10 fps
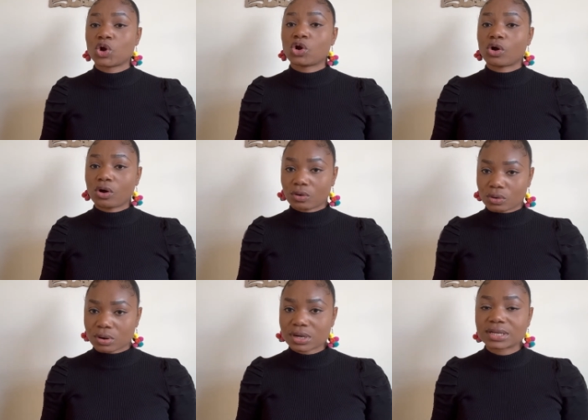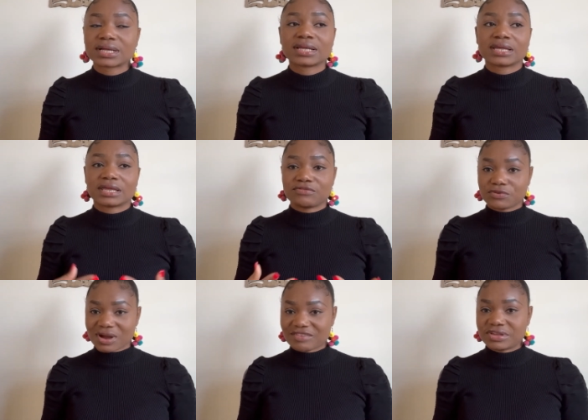Or if you
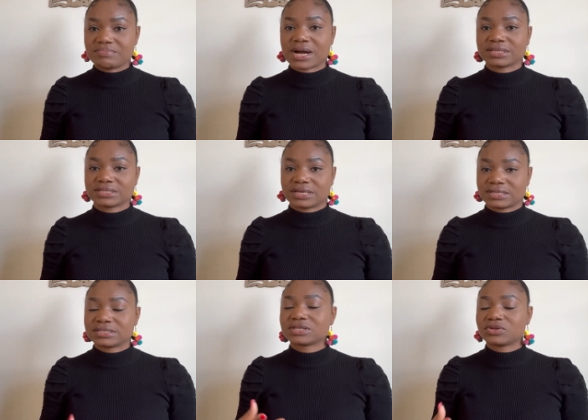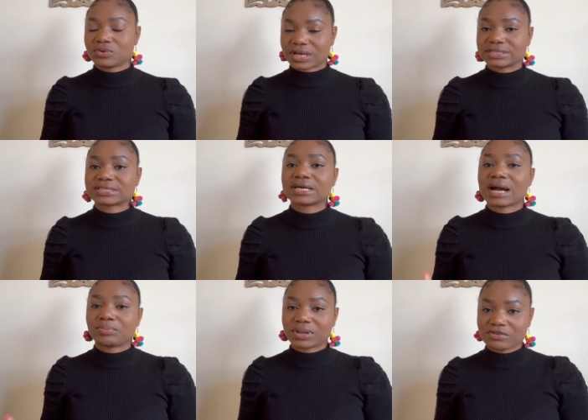have a master's, you can still
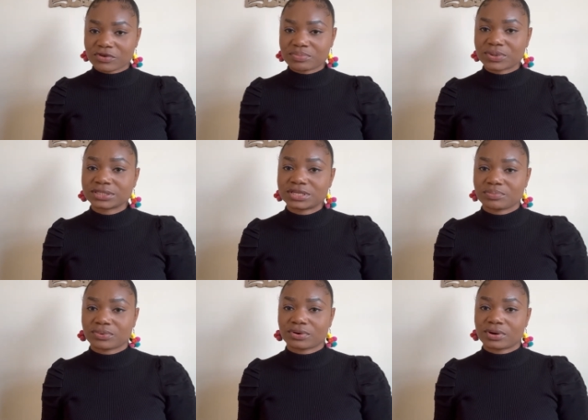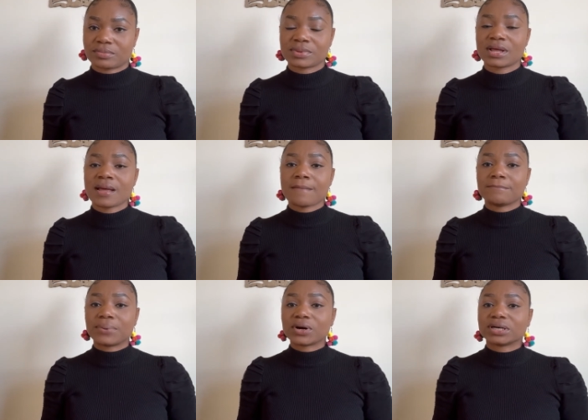apply for a PhD program.
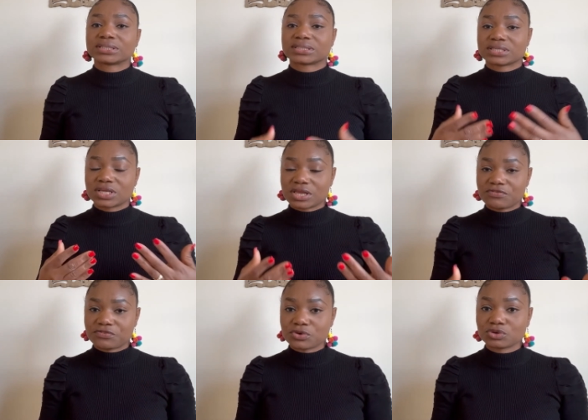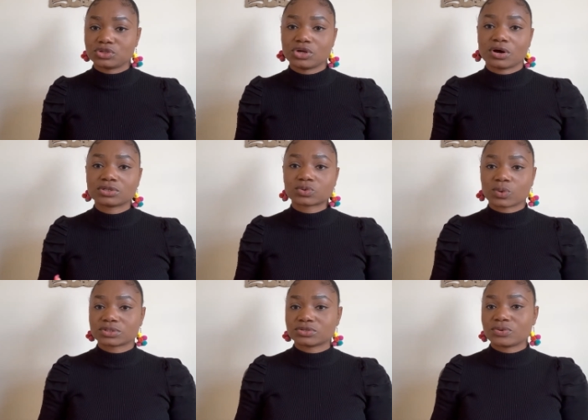But if you don't
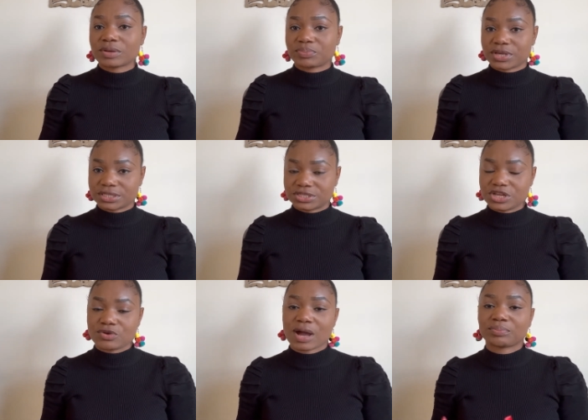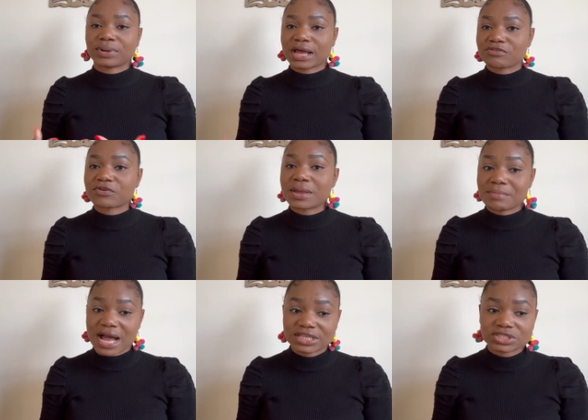want to do a PhD, you're applying for a
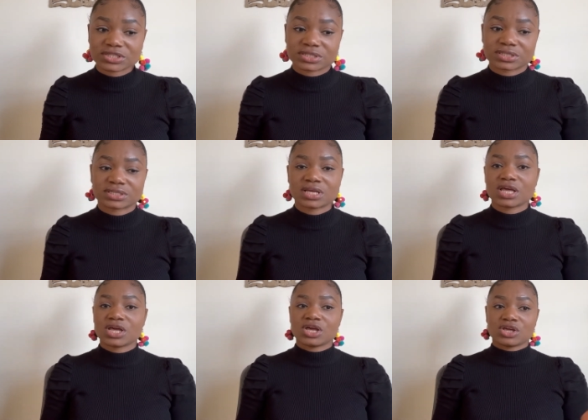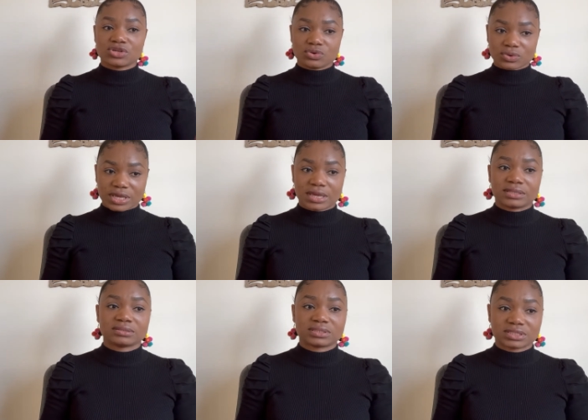master's, you
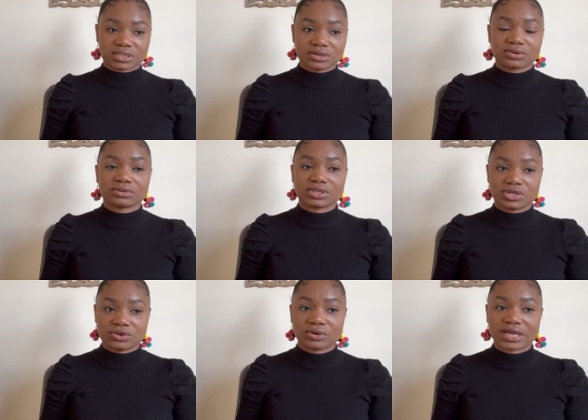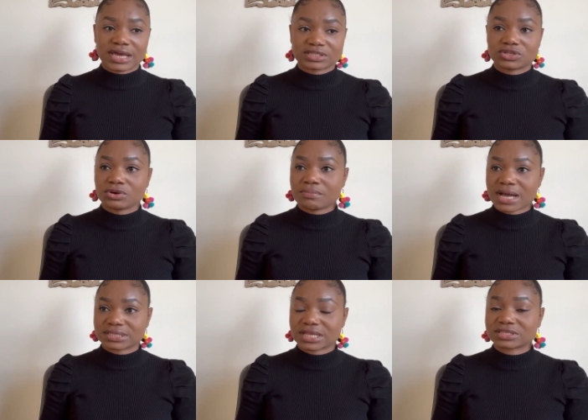can still, get your
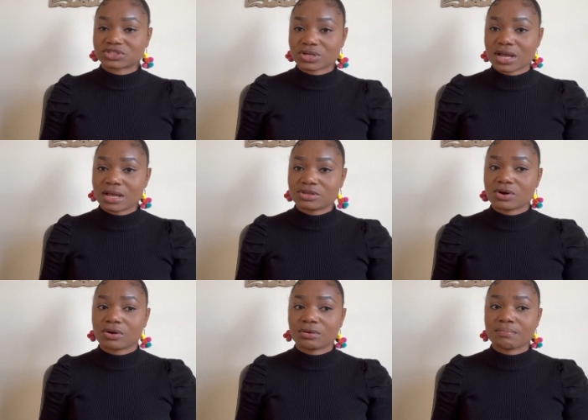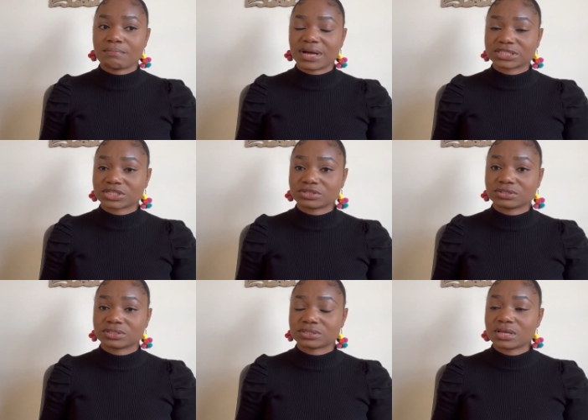master's, your bachelor's